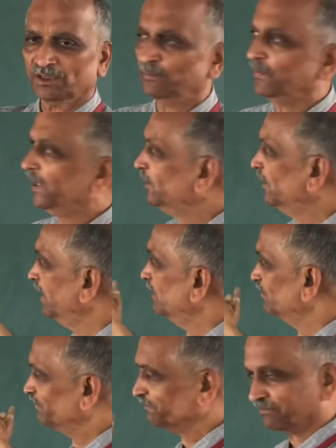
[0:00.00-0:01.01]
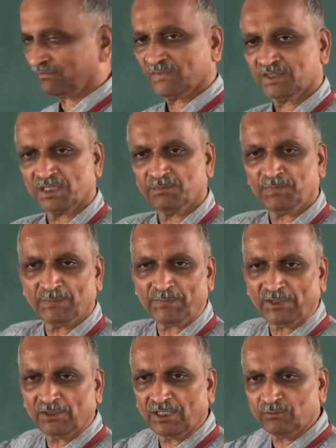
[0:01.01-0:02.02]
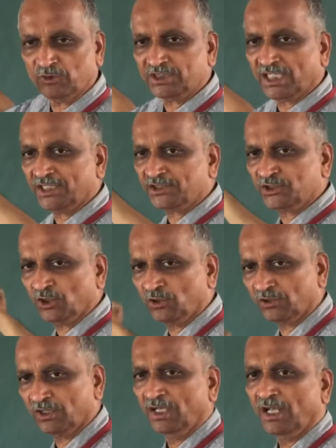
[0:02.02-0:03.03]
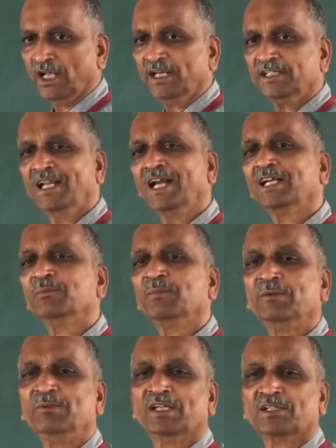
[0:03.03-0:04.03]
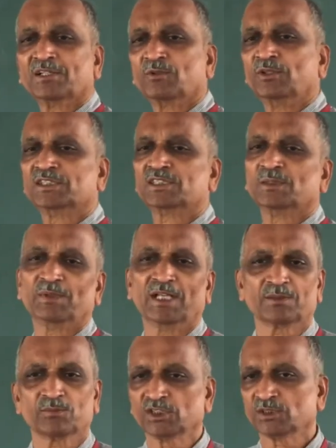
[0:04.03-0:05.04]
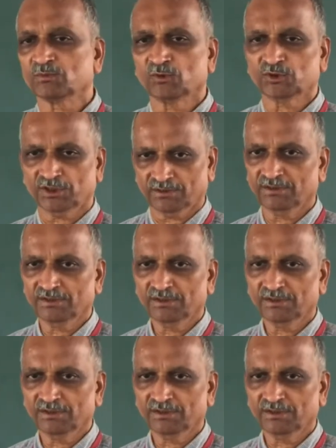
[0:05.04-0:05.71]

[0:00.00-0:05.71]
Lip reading: the pendulum, simple pendulum which I had shown, and that may be undergoing simple harmonic motion.